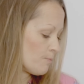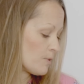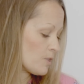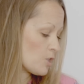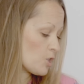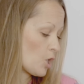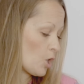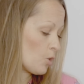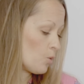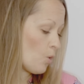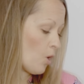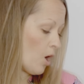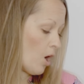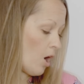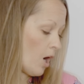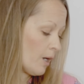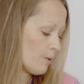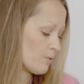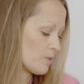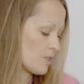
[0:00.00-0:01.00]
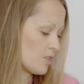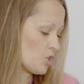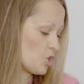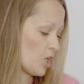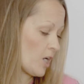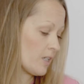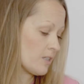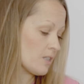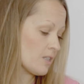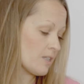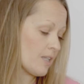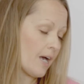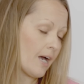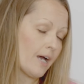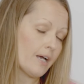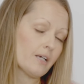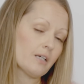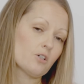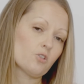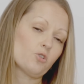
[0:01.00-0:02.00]
So I would suggest
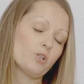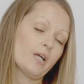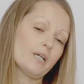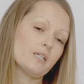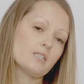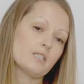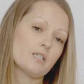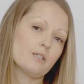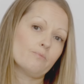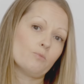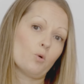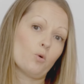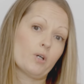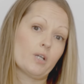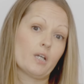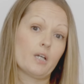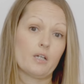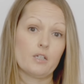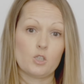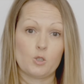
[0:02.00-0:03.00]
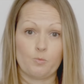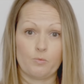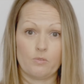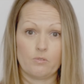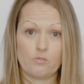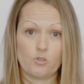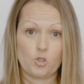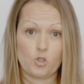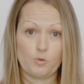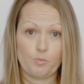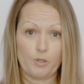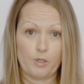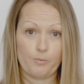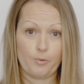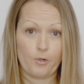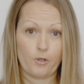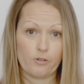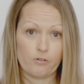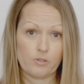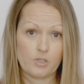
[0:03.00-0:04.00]
that creating more engagement should be a
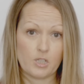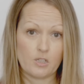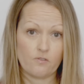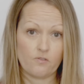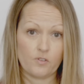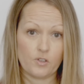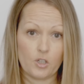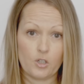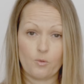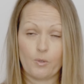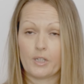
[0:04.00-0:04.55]
priority for you.